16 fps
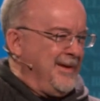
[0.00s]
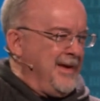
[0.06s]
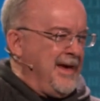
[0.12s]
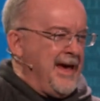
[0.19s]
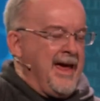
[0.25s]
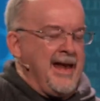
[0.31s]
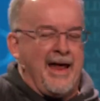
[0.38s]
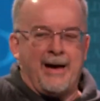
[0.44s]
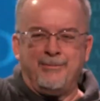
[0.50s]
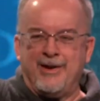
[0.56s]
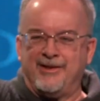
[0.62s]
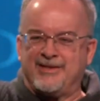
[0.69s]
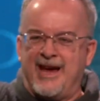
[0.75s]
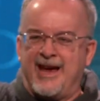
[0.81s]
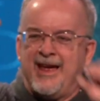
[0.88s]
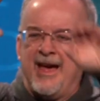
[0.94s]
And how many
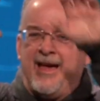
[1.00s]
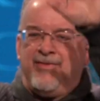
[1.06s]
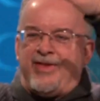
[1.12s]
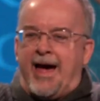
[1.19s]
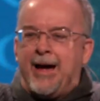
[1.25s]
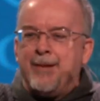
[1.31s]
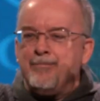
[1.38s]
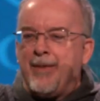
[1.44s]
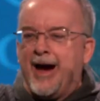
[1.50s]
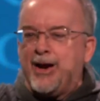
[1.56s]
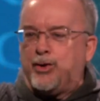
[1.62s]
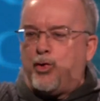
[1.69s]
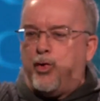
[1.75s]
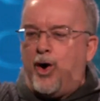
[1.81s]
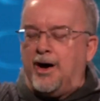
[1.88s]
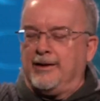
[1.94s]
say, that might
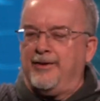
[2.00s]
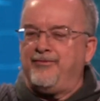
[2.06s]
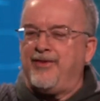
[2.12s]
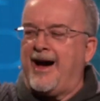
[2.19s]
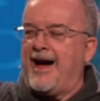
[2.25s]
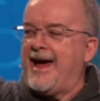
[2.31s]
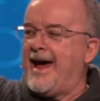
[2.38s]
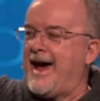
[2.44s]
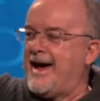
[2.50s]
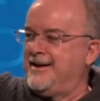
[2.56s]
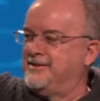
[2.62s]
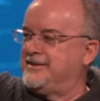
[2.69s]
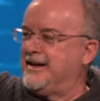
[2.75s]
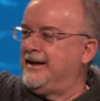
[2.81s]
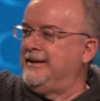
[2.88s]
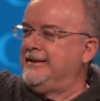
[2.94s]
qualify
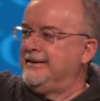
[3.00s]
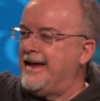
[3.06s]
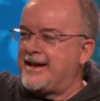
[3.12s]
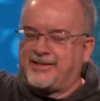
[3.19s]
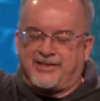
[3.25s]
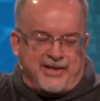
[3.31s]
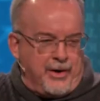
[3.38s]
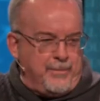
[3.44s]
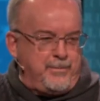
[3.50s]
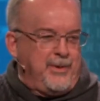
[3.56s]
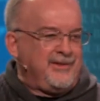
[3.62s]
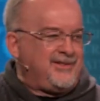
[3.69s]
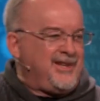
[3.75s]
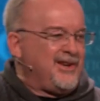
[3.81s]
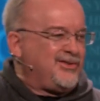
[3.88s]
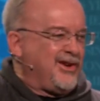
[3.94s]
as a lesser
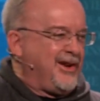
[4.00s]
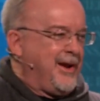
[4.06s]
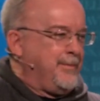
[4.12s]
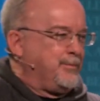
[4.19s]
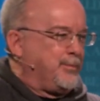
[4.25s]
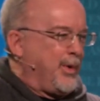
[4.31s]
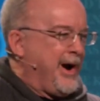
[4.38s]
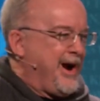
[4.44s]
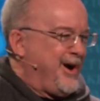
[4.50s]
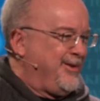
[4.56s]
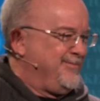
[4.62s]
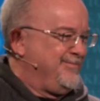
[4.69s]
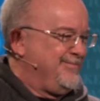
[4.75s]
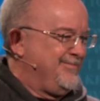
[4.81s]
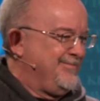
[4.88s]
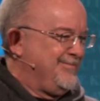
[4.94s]
position in prayer?
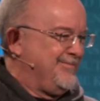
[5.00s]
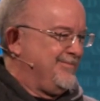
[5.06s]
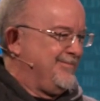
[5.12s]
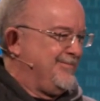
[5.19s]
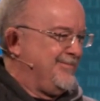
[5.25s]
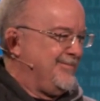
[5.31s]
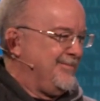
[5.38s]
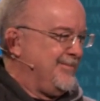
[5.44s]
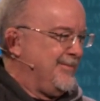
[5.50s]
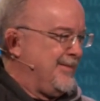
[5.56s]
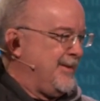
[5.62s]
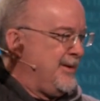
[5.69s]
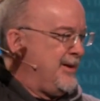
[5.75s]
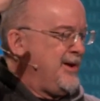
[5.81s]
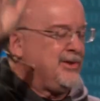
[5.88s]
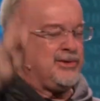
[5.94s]

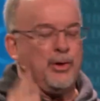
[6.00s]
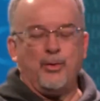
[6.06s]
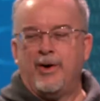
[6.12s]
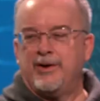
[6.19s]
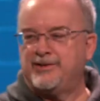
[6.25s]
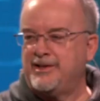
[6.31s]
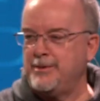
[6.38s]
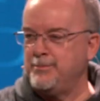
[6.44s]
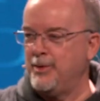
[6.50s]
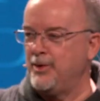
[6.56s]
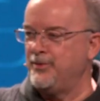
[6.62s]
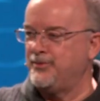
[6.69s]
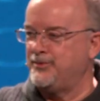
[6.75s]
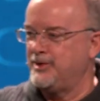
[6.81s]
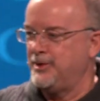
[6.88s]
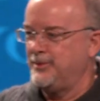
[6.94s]
So, what's he
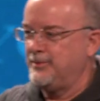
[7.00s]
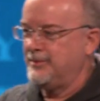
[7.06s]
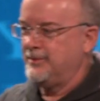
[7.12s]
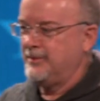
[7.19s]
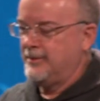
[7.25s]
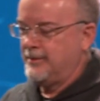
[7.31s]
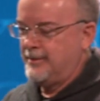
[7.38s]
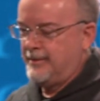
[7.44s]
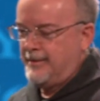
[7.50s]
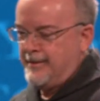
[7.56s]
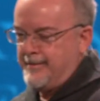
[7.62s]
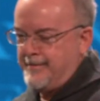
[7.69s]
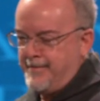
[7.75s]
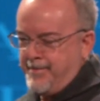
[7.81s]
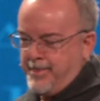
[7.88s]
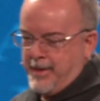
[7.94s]
moved to?
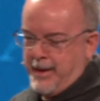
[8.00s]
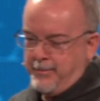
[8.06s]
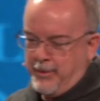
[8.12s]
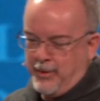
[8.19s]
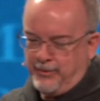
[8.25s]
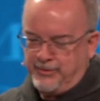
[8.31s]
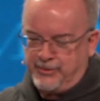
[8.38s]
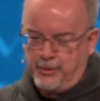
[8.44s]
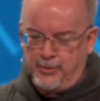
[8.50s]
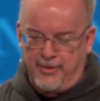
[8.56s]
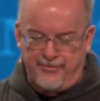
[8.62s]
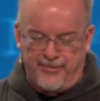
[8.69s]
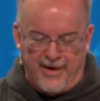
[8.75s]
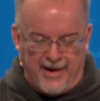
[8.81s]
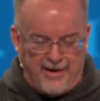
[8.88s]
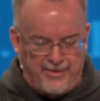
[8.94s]
He moves to a
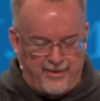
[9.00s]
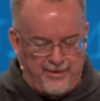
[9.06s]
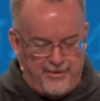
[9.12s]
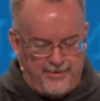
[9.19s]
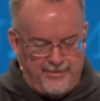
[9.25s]
father.